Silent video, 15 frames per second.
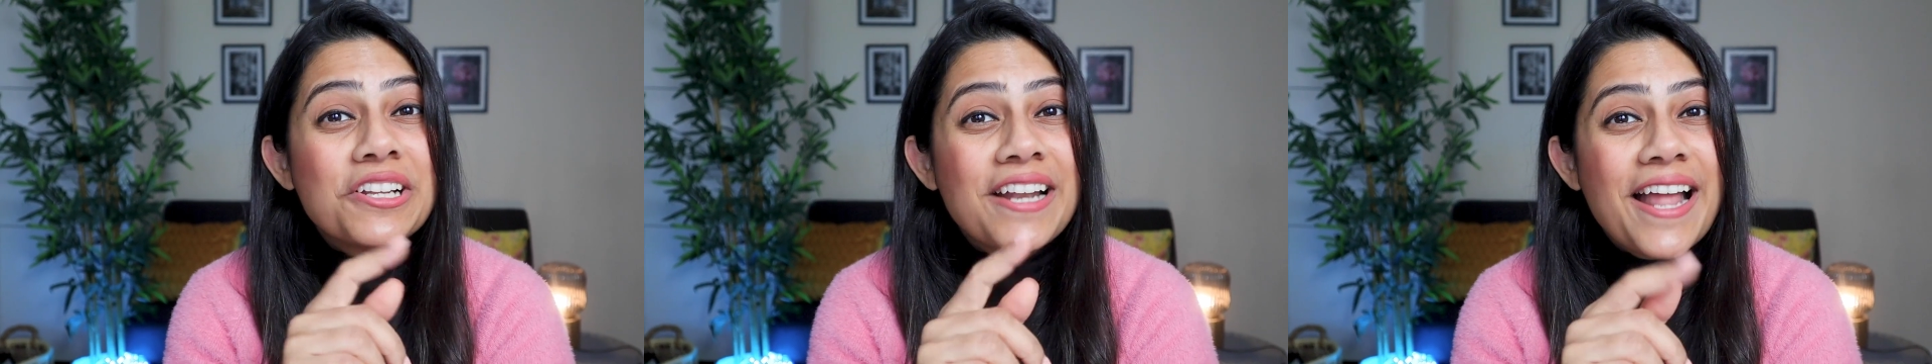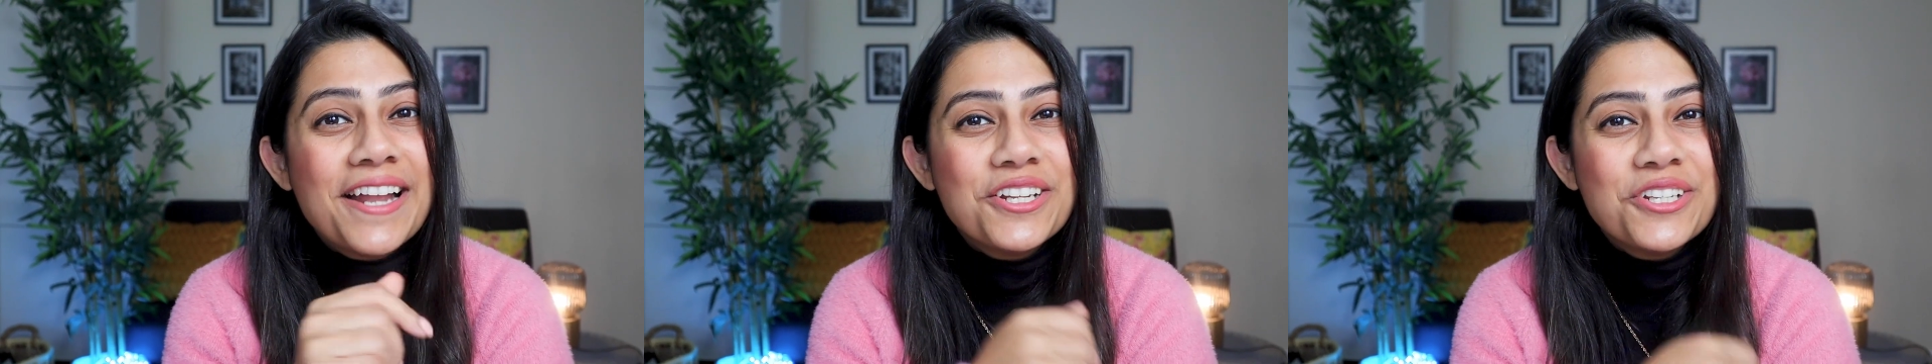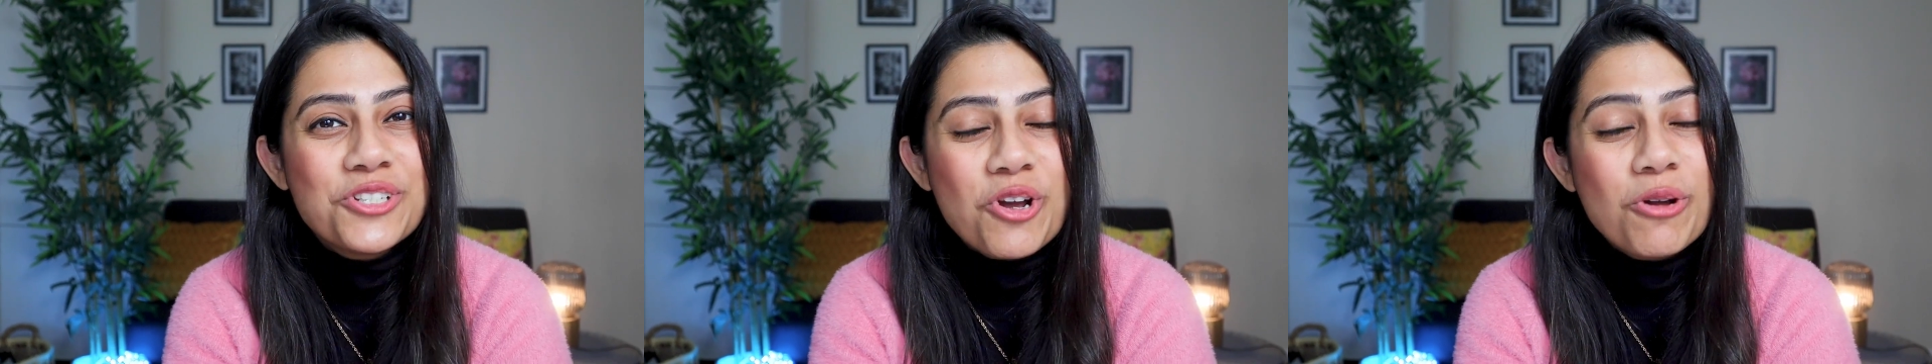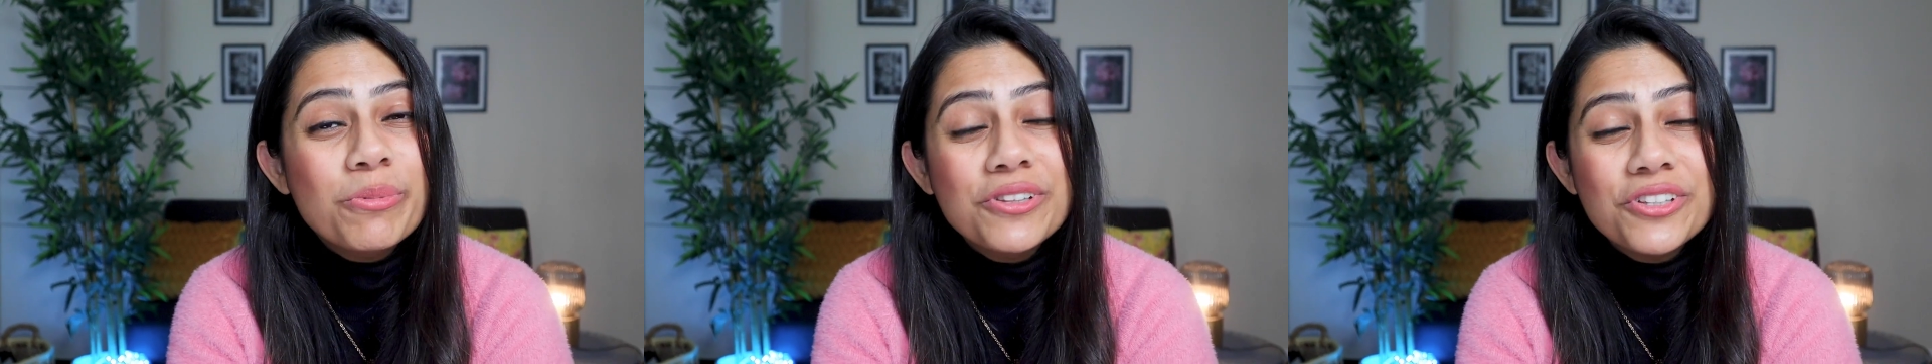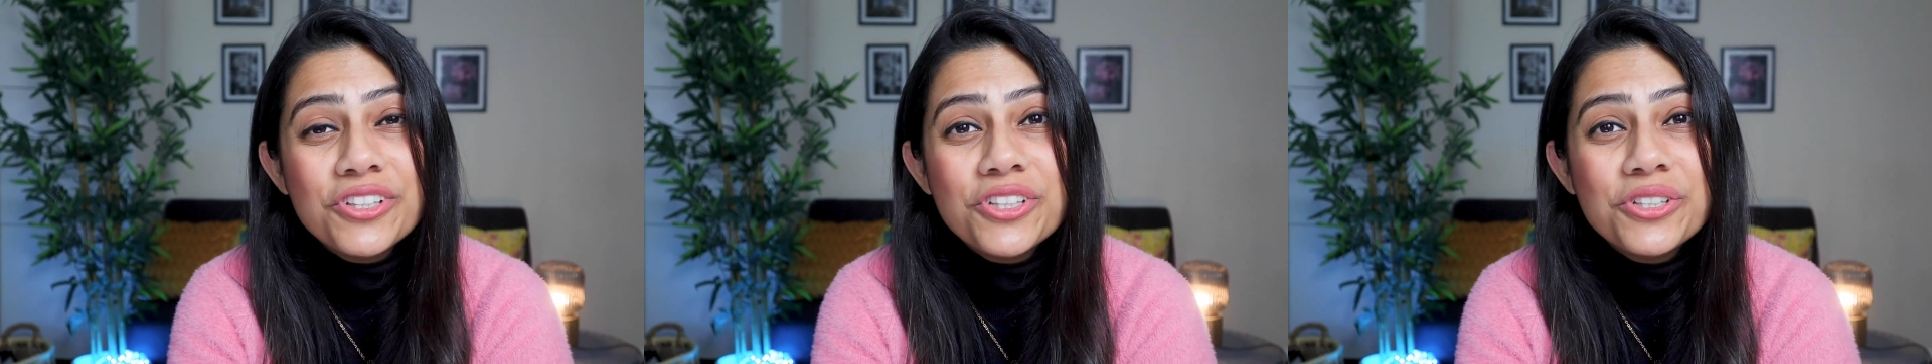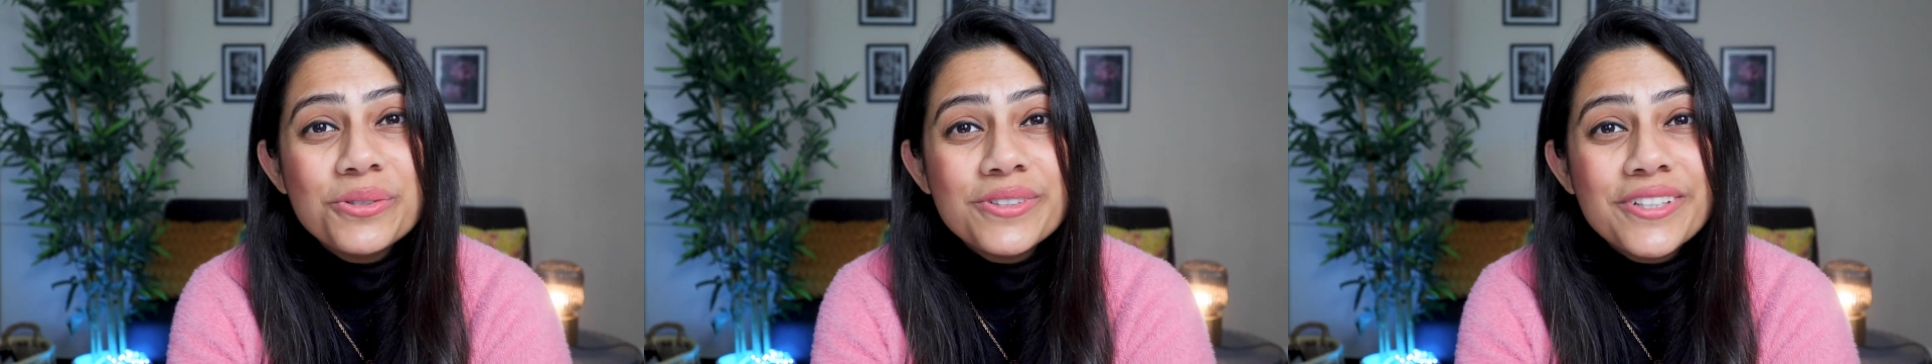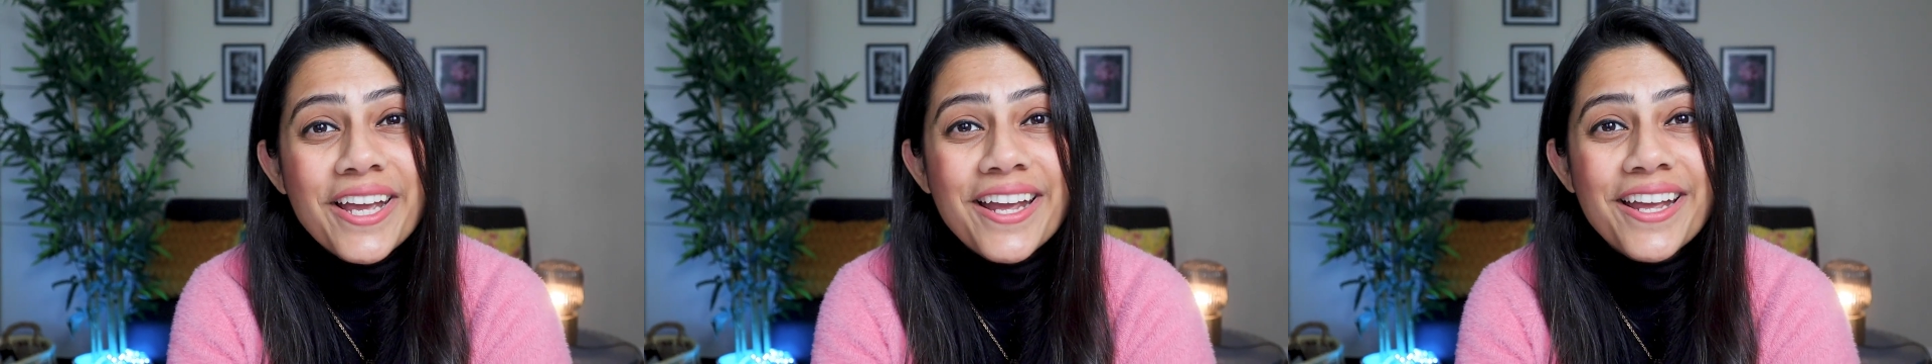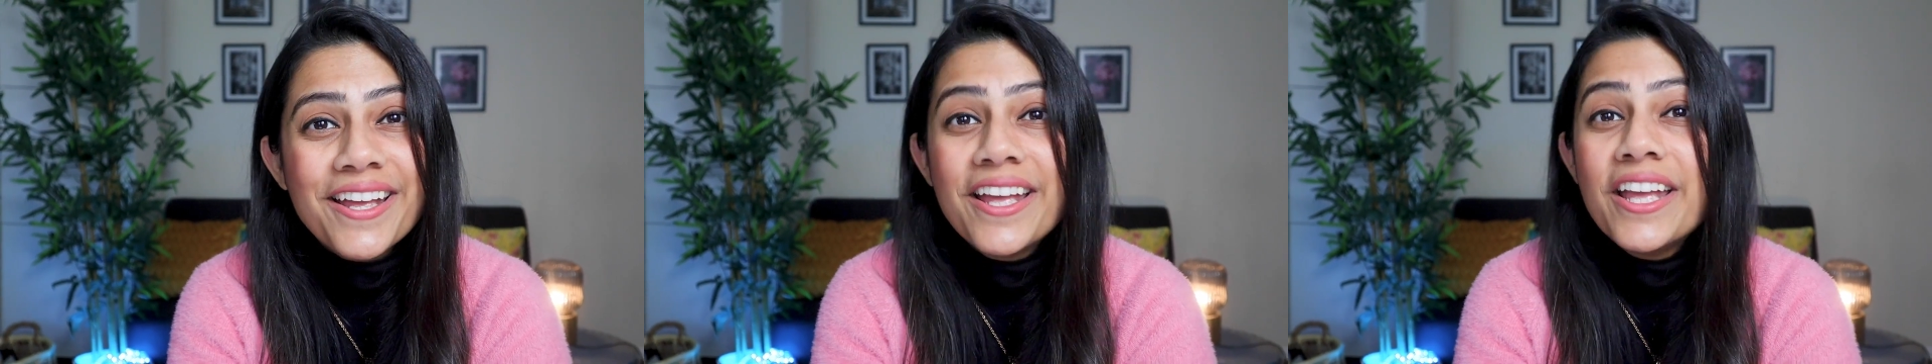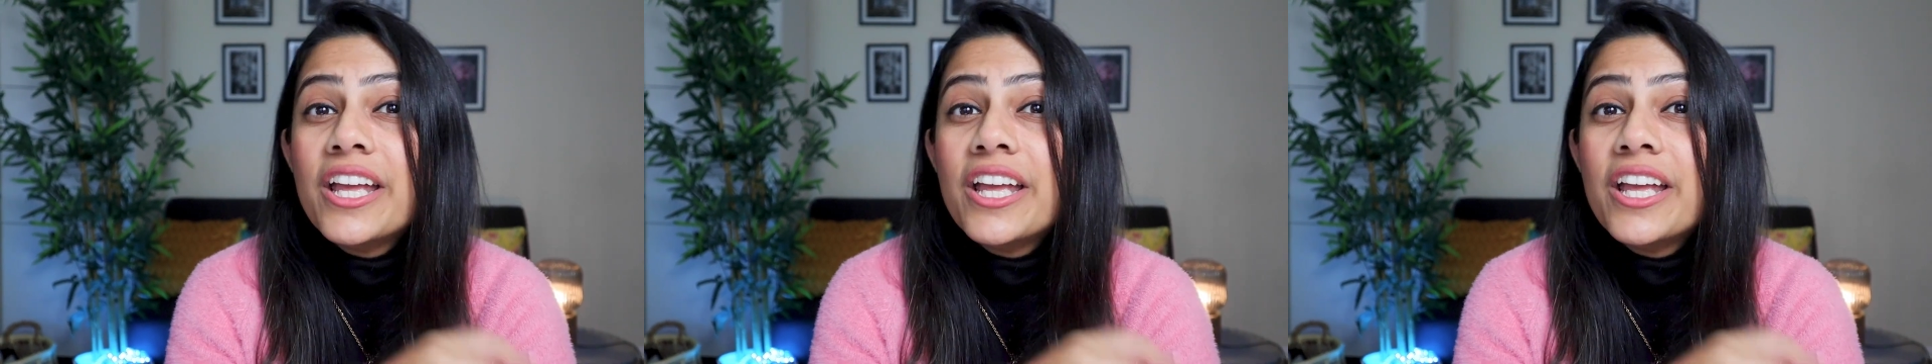to land a job in the UK.